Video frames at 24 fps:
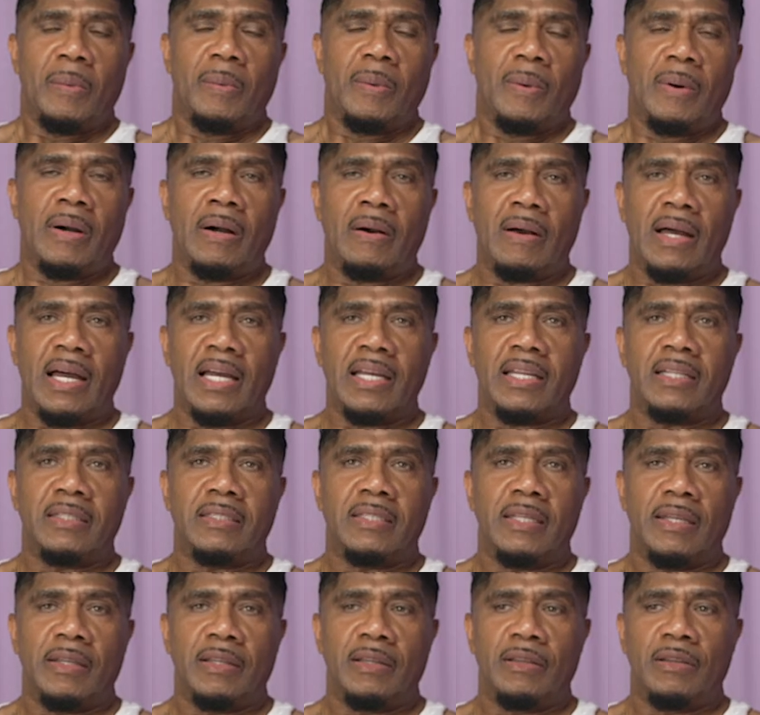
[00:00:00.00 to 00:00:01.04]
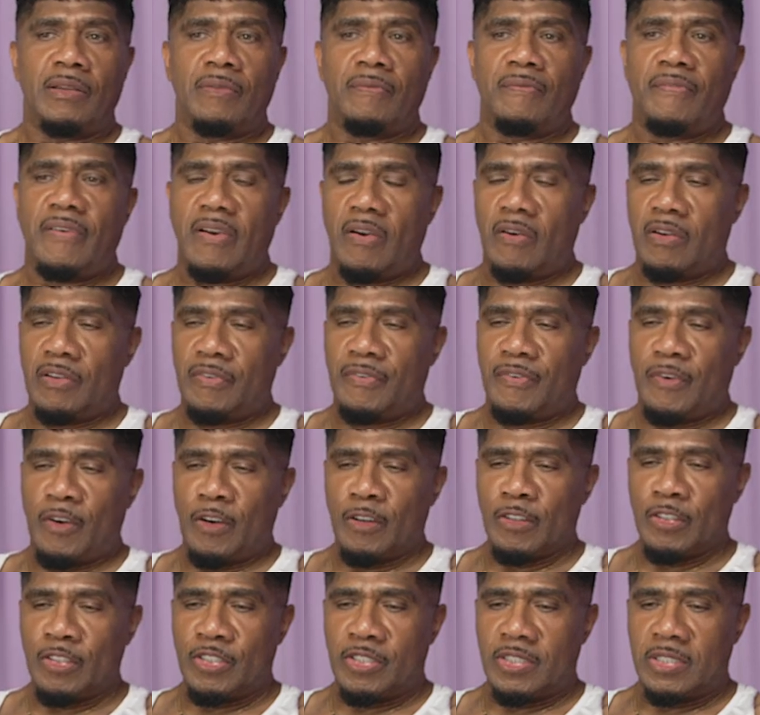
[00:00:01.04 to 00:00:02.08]
Well, I could tell you the very
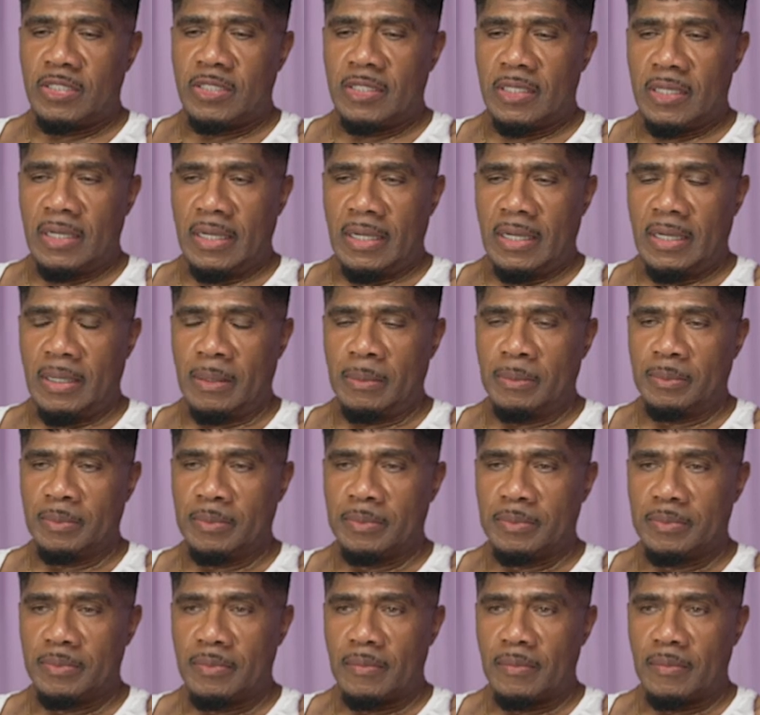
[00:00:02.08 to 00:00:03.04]
first um,